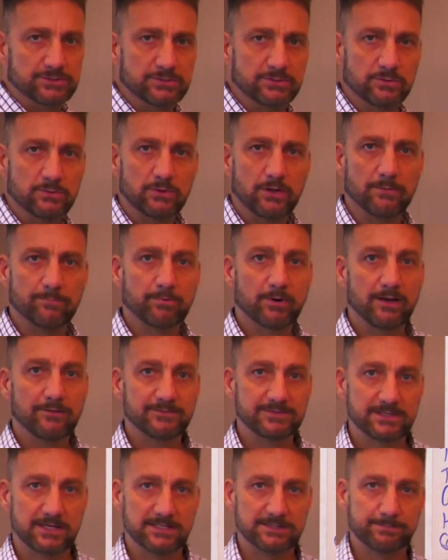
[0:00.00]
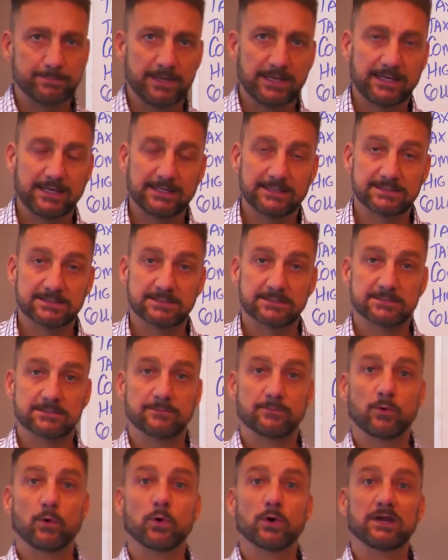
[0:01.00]
to a privatized banking
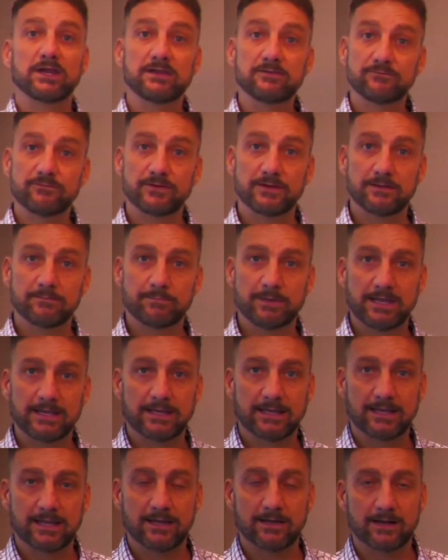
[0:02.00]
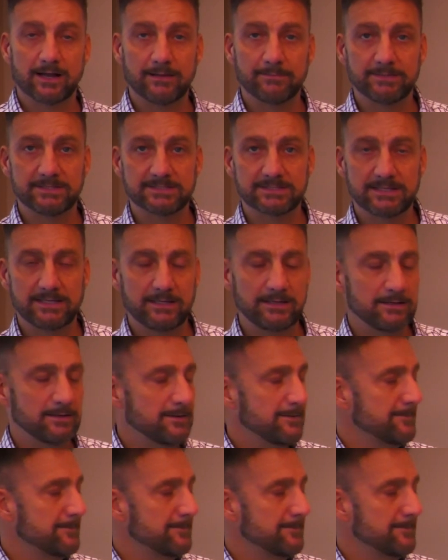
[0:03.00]
system or an infinite bank account IBC